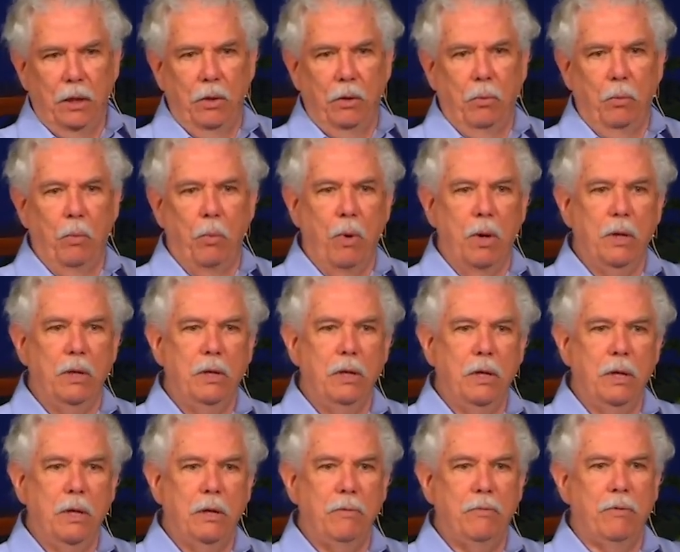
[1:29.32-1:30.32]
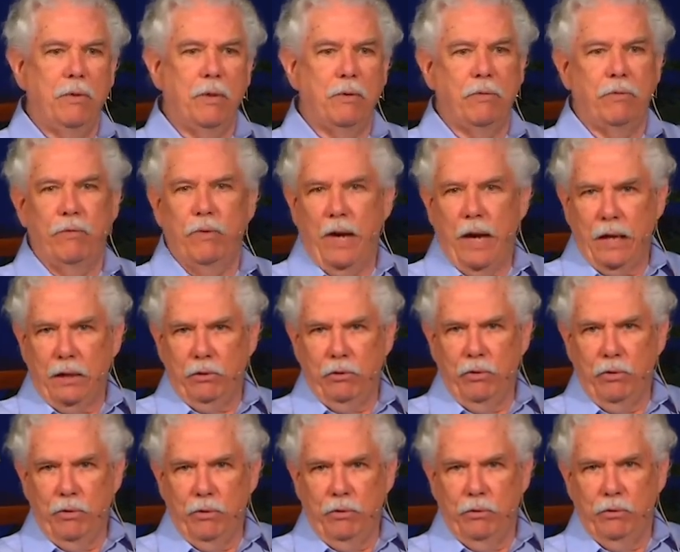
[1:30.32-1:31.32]
One of the
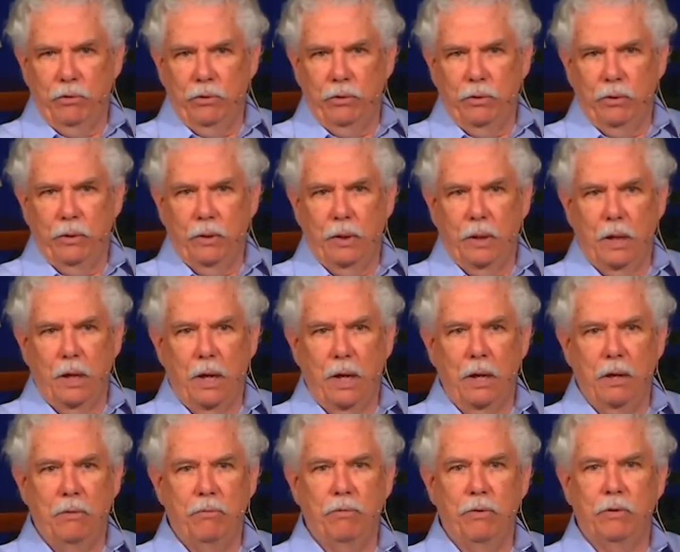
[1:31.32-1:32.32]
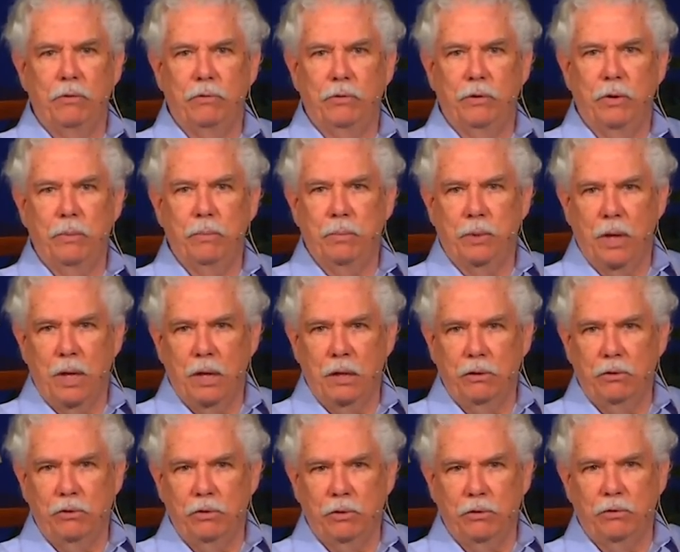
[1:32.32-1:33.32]
factors of the
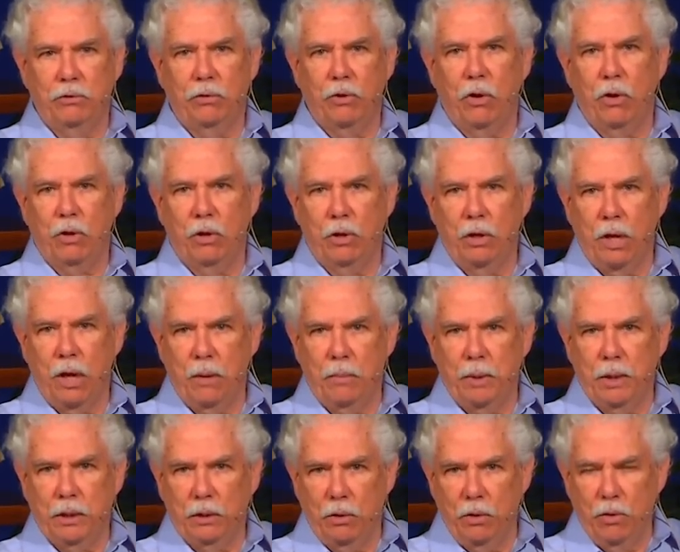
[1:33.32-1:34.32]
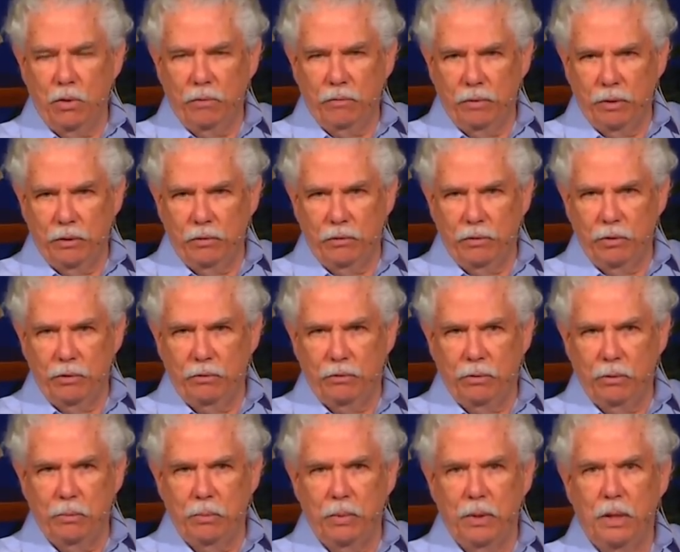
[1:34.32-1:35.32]
subconscious autonomic nervous
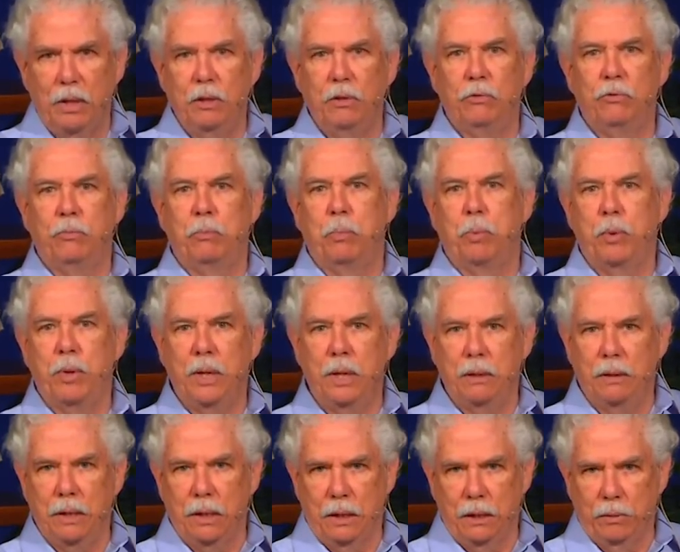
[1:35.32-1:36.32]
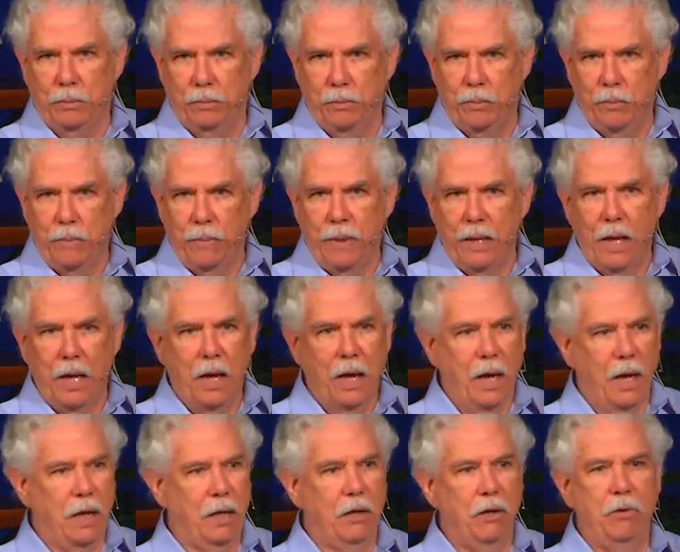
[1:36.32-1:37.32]
system is breathing.
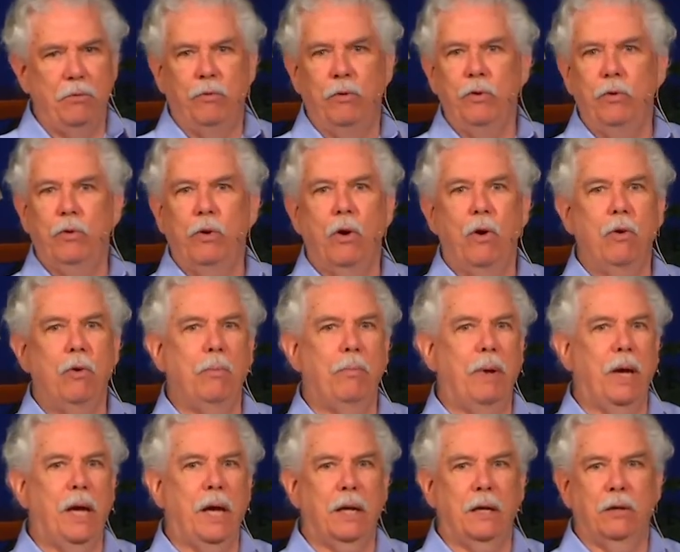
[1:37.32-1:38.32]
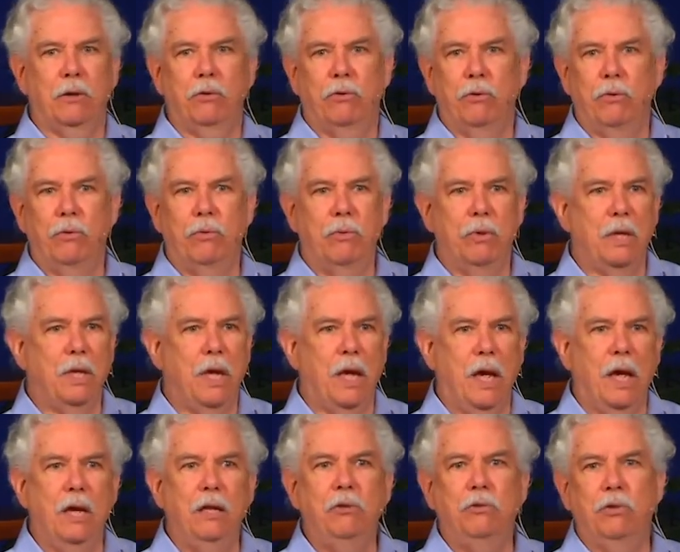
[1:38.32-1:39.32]
And if you go back to the
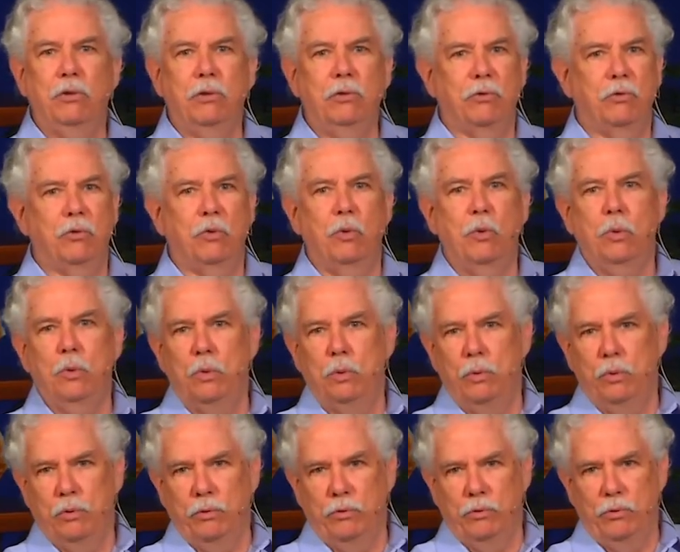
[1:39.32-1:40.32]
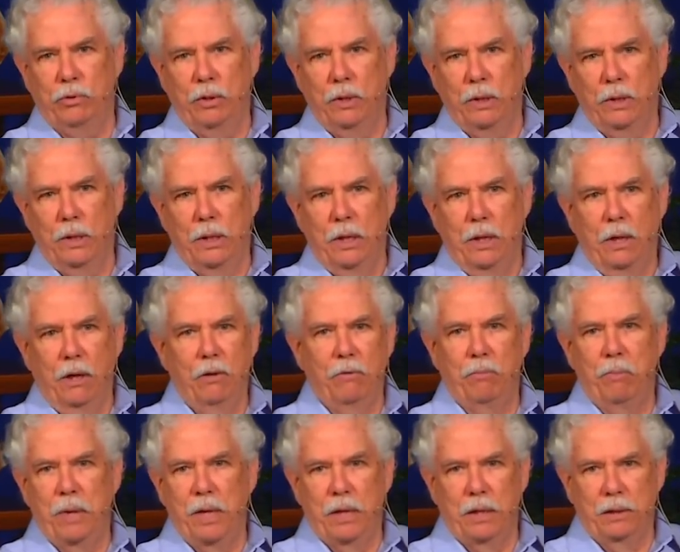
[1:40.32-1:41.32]
ancient schools
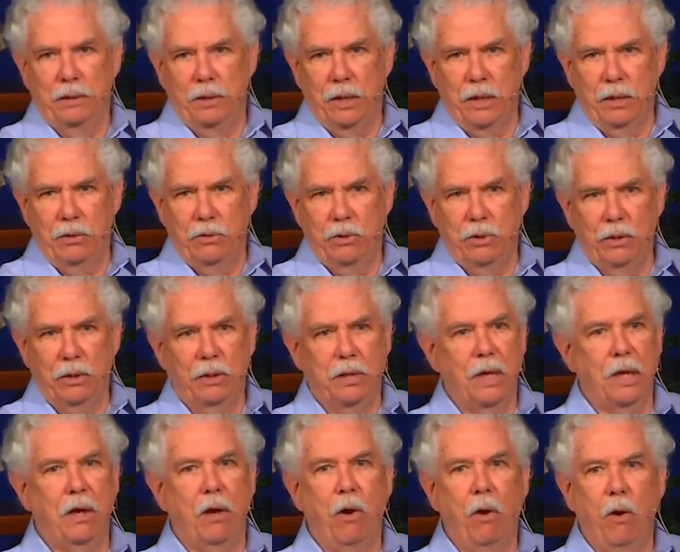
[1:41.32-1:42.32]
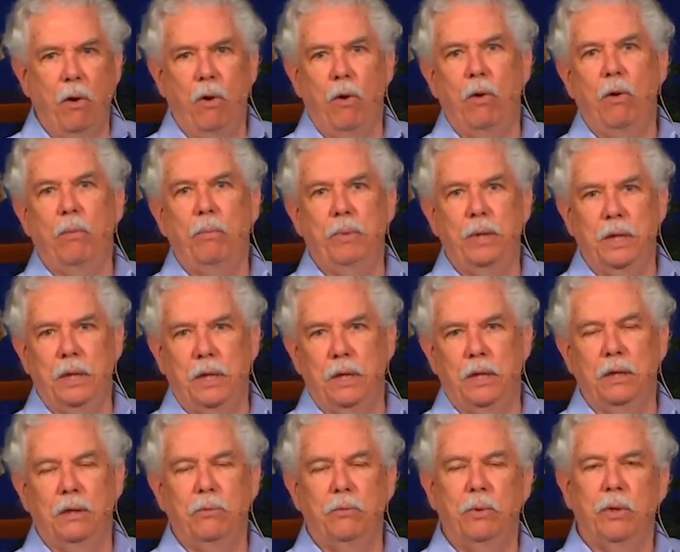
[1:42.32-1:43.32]
of meditation, they all
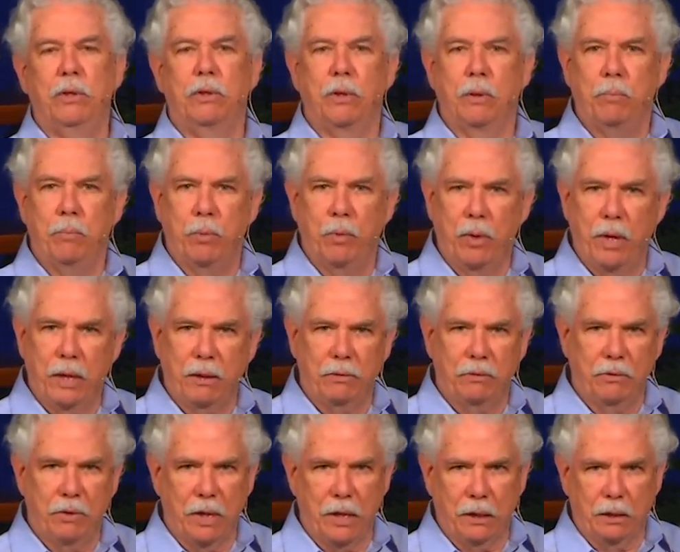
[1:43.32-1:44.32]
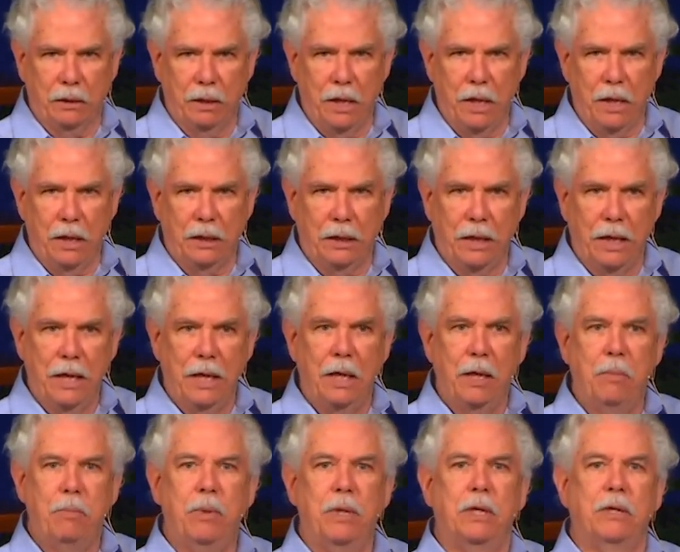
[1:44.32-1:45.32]
begin with a breath technique
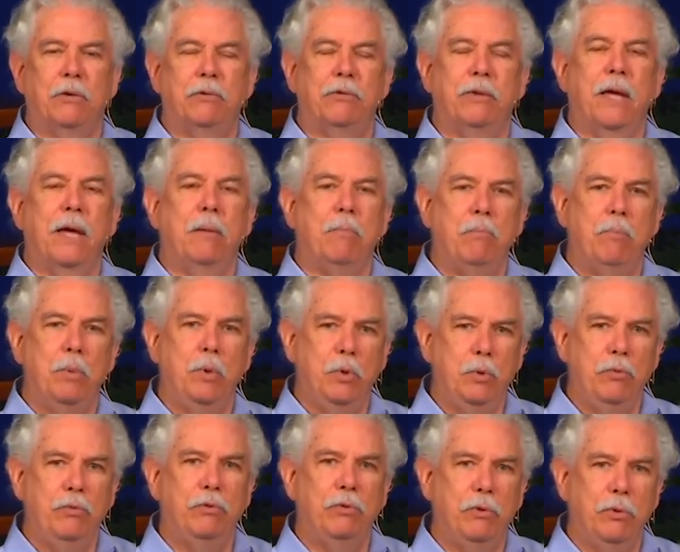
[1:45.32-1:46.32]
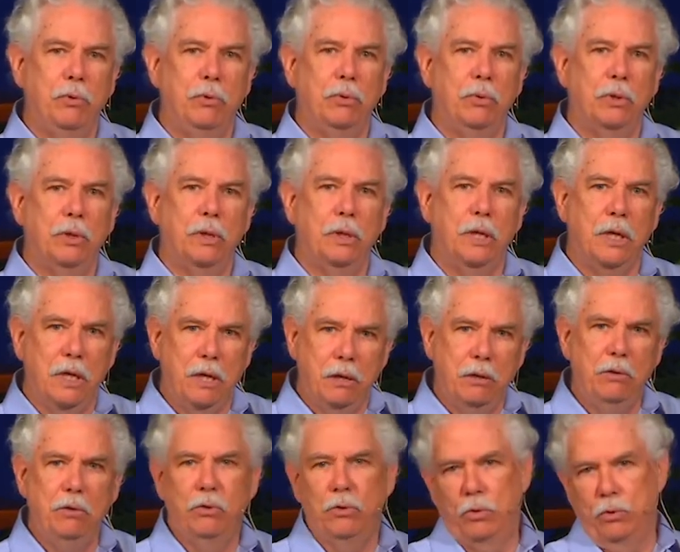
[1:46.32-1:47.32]
because that moves you
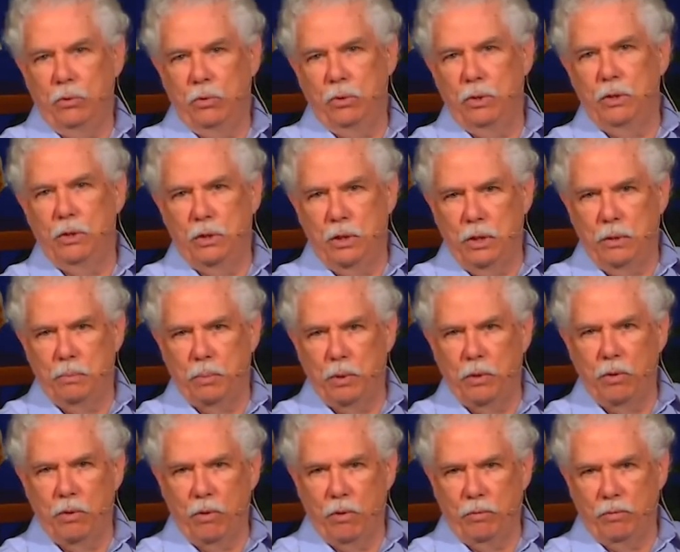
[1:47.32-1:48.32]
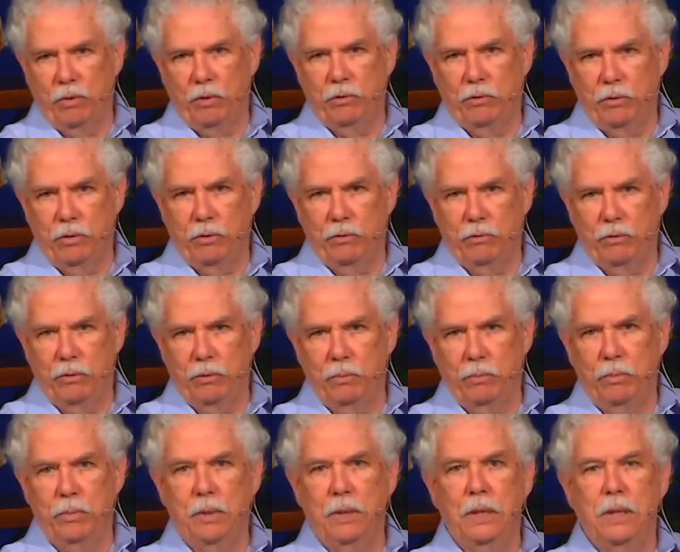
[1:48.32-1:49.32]
into the deeper nervous
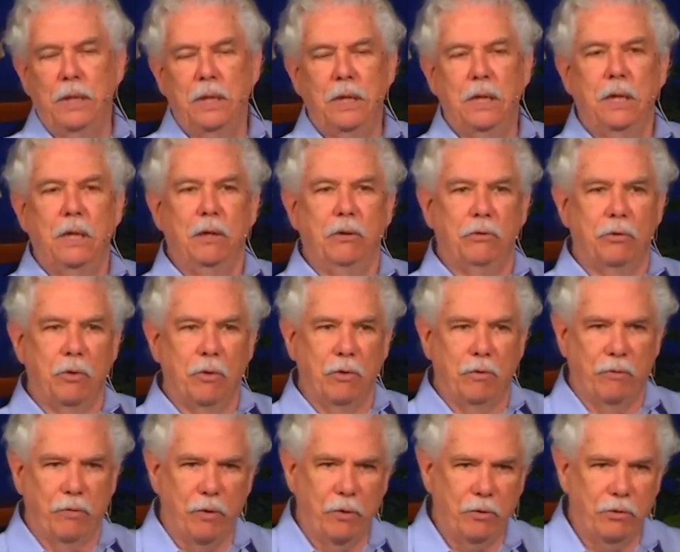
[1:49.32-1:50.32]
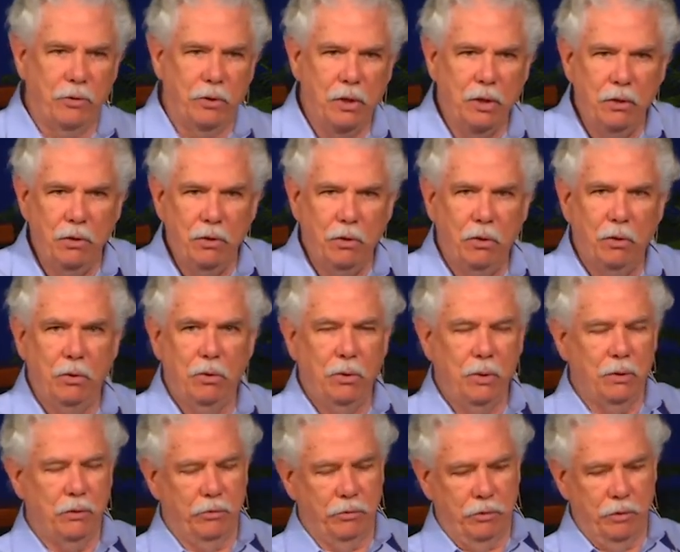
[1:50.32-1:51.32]
system. So the first thing you do
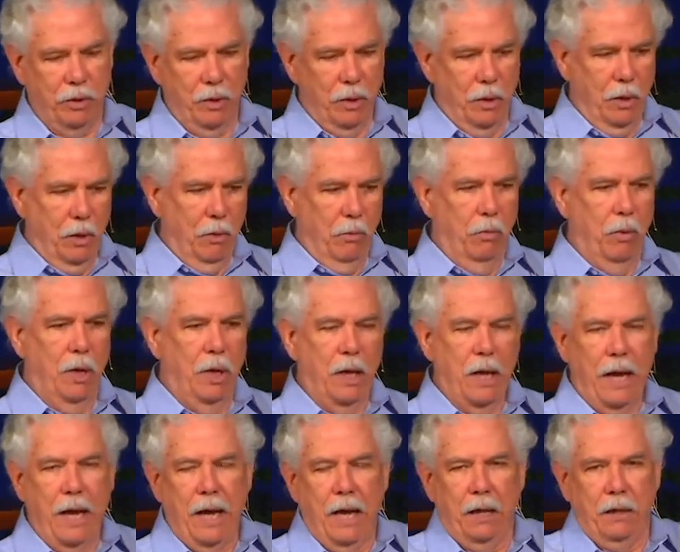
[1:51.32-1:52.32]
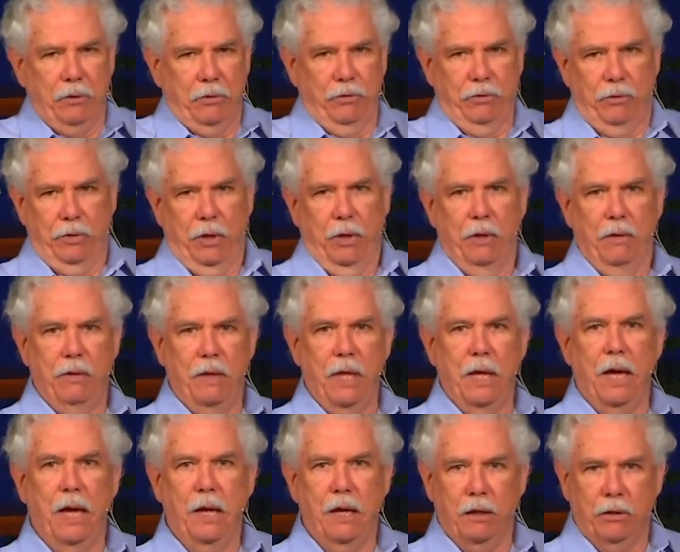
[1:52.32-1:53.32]
is relax
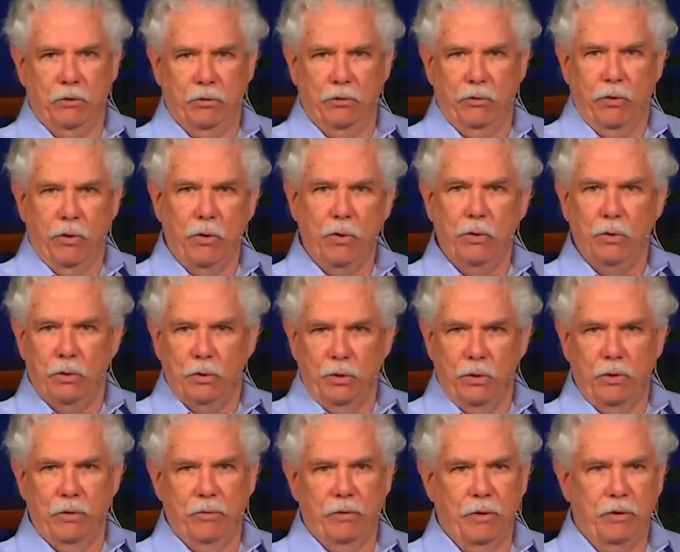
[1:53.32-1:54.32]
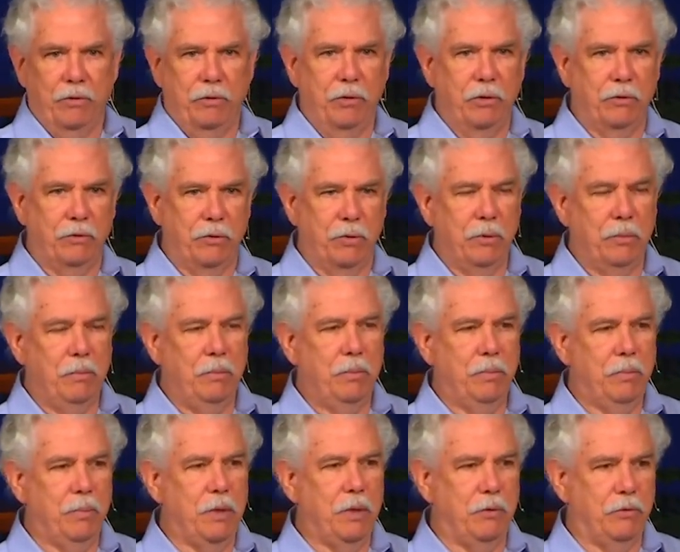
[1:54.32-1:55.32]
the external nervous system,
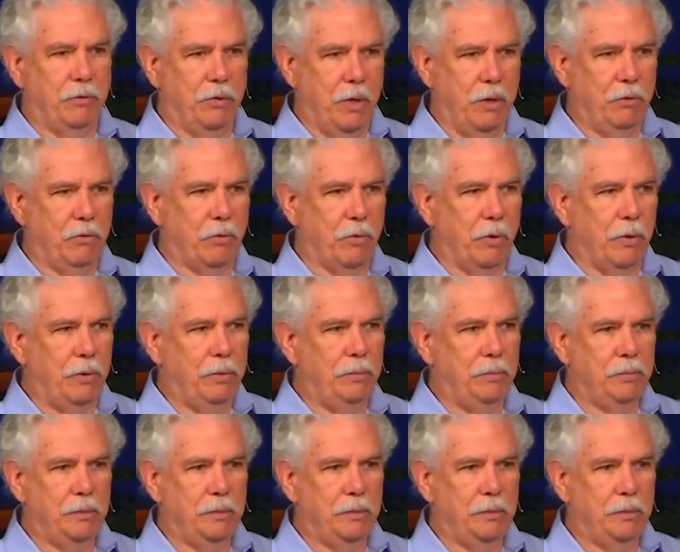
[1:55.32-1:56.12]
the central.